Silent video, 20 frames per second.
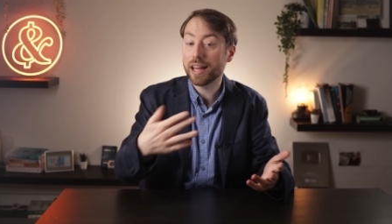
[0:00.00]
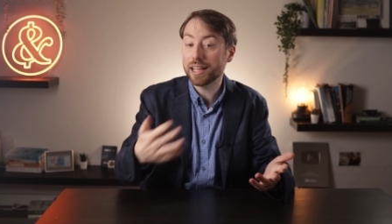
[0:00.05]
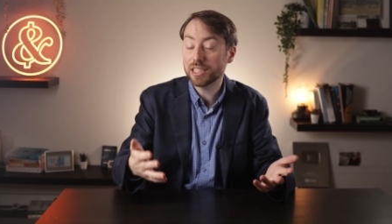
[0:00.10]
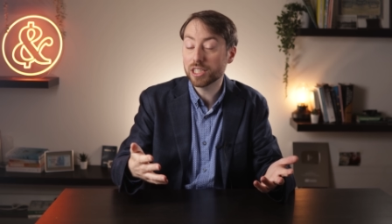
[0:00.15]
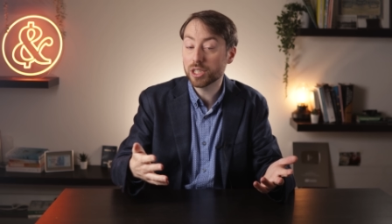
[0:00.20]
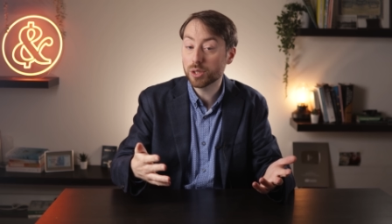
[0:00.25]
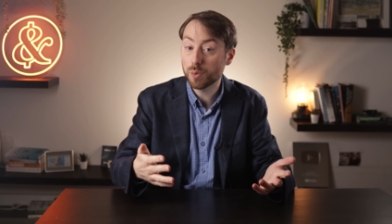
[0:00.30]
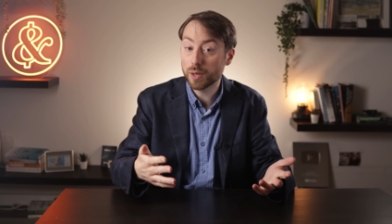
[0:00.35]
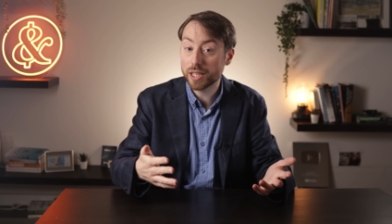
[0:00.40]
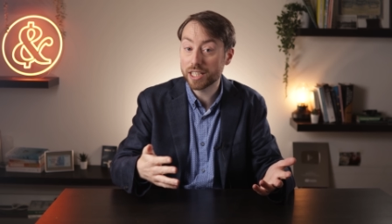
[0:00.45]
that
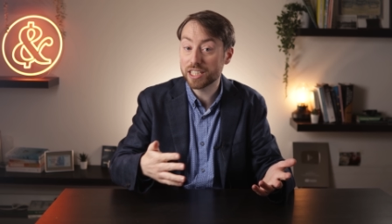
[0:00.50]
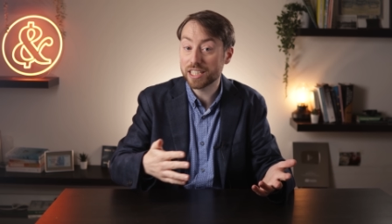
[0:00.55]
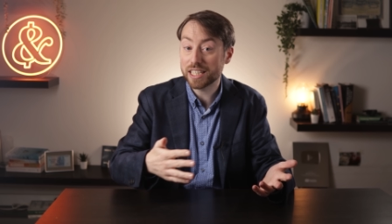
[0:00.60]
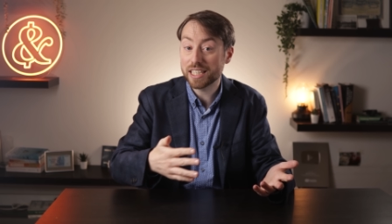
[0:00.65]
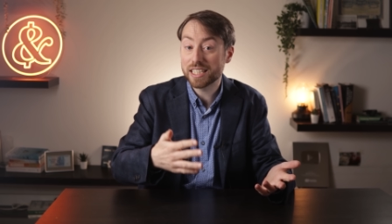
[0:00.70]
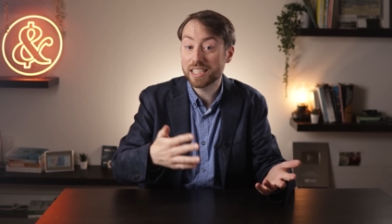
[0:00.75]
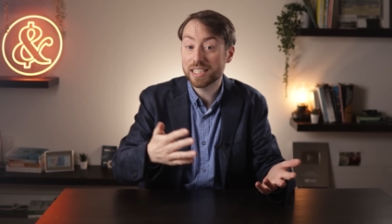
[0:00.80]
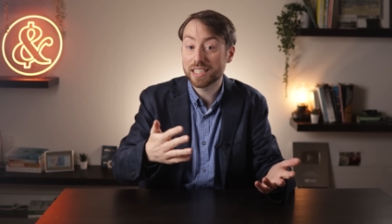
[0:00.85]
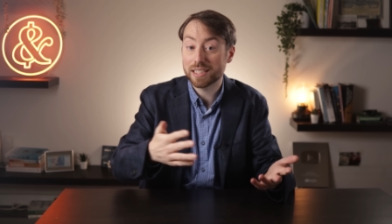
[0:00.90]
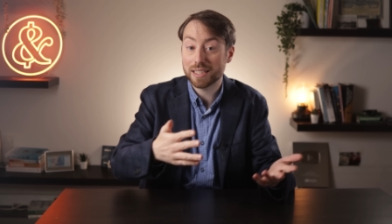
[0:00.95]
switch
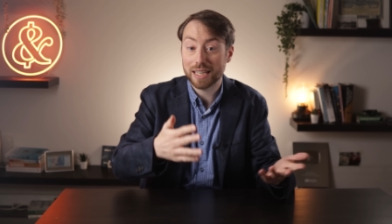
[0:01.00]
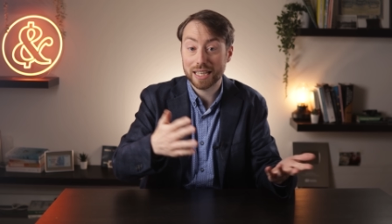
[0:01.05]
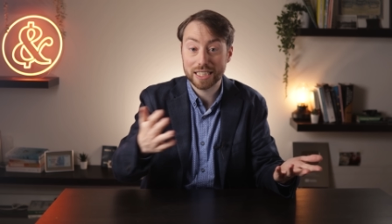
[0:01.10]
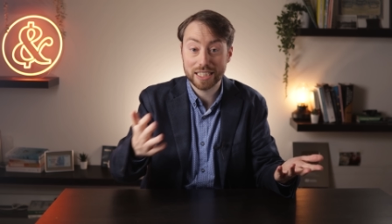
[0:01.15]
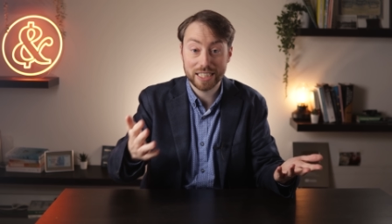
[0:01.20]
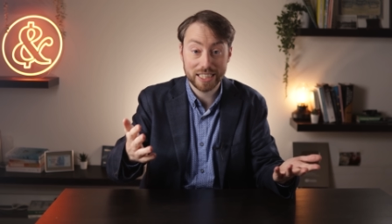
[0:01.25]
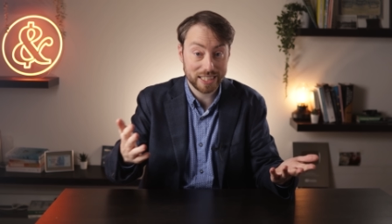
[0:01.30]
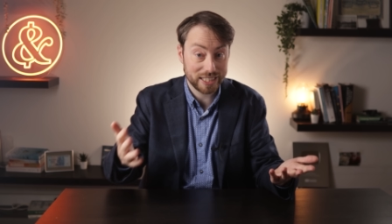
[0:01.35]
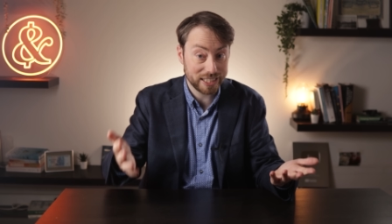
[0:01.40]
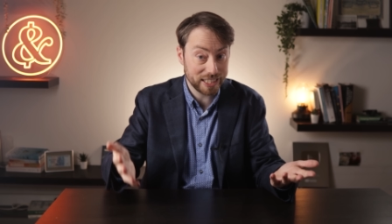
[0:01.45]
is
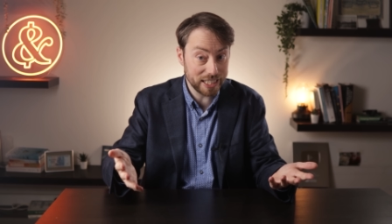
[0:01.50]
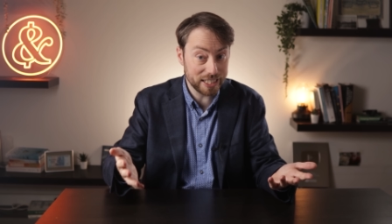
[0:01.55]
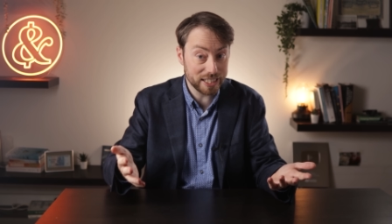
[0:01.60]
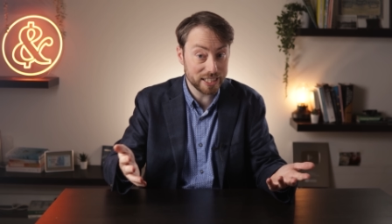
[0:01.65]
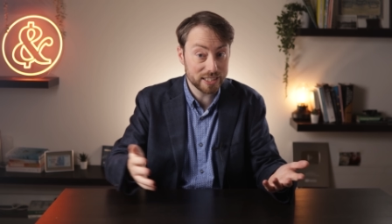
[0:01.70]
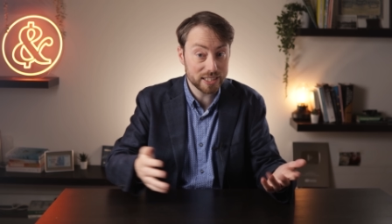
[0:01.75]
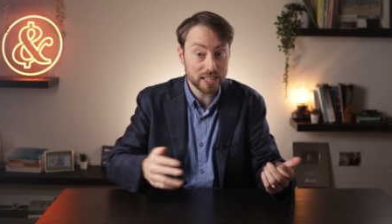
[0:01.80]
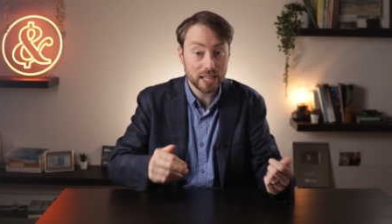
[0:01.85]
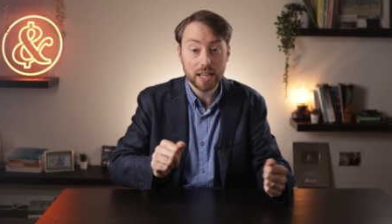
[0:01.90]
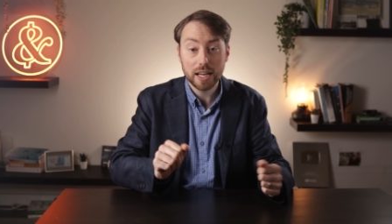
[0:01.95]
actually
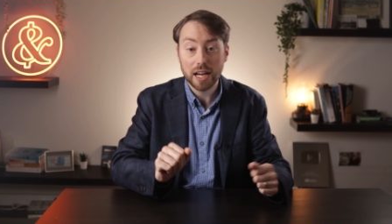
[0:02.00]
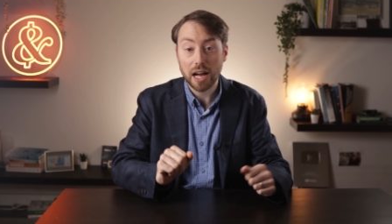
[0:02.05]
needed,